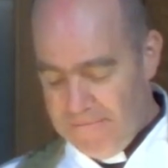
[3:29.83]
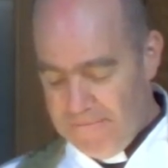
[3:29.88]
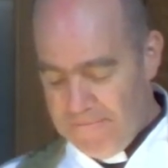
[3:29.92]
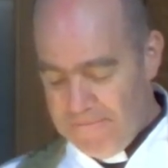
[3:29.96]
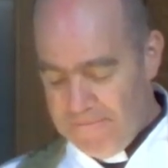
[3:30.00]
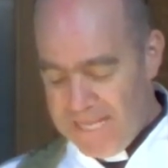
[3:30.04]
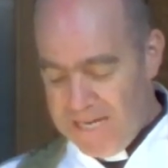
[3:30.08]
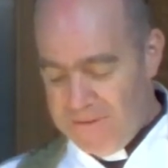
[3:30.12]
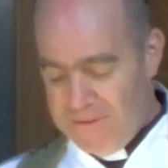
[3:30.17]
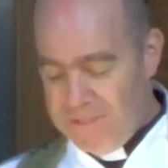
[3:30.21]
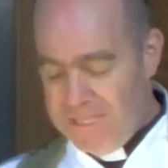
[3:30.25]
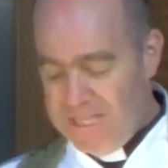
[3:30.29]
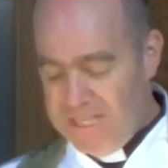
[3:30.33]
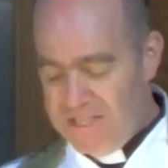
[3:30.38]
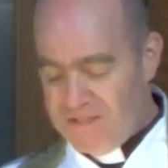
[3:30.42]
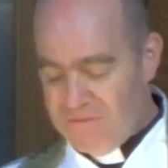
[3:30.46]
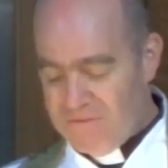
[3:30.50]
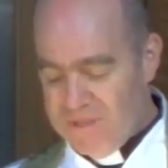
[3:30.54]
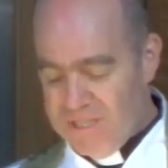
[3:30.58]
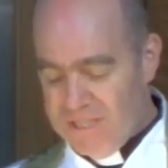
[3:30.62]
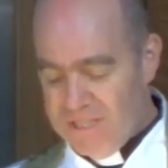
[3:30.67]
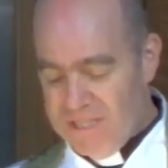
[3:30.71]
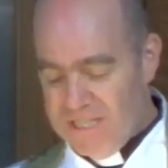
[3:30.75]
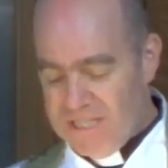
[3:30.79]
Now, we need to
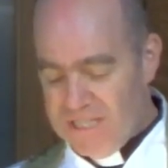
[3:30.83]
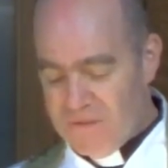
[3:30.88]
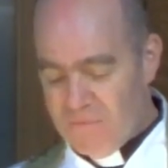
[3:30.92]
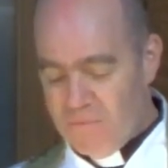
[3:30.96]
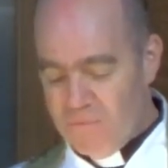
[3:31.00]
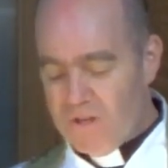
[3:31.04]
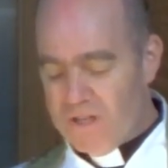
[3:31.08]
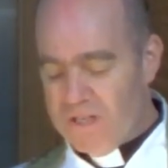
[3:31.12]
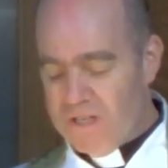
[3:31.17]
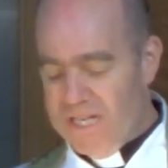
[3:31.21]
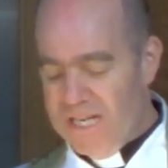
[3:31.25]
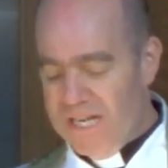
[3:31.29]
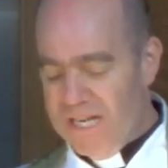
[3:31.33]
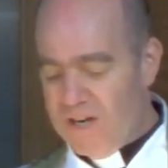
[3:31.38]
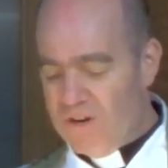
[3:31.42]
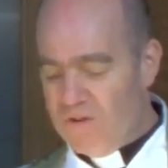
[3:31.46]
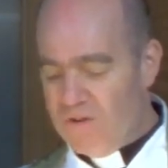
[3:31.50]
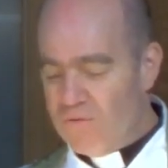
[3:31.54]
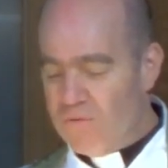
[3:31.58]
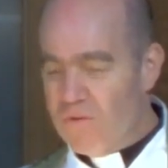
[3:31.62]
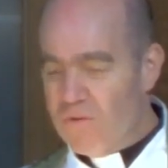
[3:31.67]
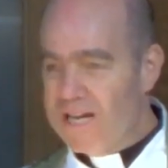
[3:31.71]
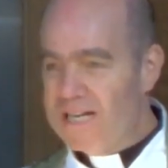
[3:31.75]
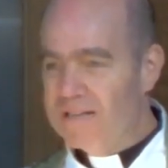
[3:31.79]
realise what an
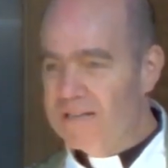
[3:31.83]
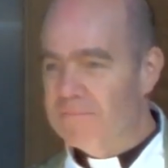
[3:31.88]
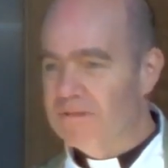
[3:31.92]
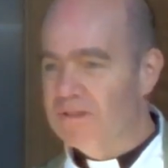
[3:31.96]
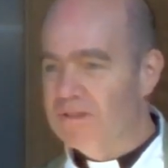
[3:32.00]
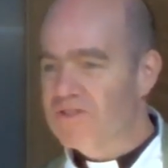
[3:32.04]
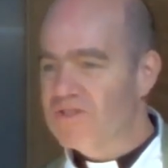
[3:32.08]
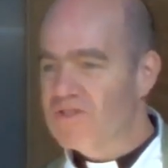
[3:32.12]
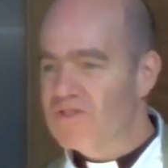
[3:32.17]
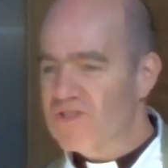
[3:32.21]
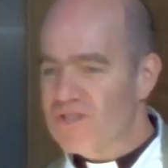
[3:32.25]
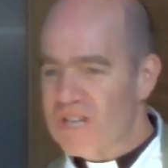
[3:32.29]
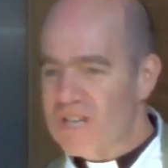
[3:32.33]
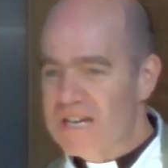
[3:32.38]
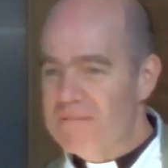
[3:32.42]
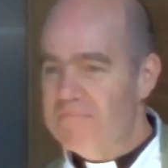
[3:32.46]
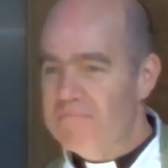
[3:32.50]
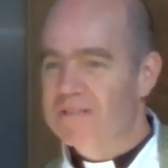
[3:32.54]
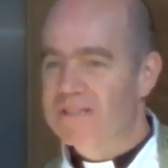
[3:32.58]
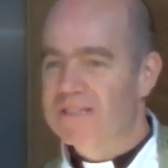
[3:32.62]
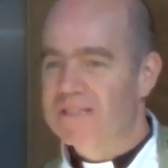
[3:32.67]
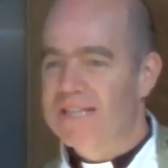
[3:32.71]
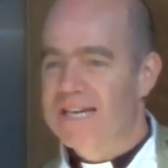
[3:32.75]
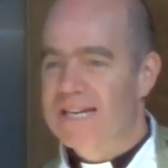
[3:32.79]
incredible
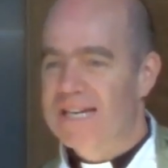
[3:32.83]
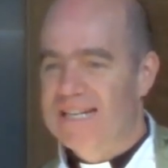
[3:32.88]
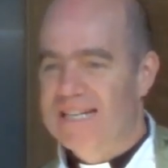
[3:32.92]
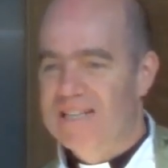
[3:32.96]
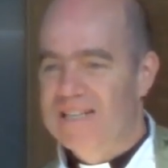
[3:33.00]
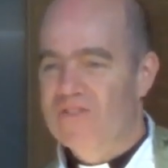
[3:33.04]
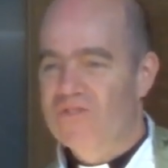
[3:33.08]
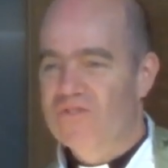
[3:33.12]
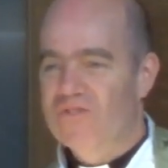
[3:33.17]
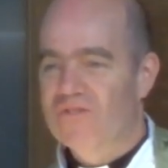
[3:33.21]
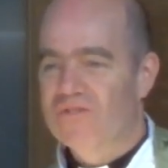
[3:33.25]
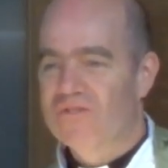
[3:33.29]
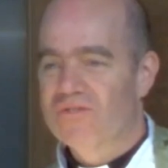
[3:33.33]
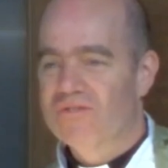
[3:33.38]
statement that is.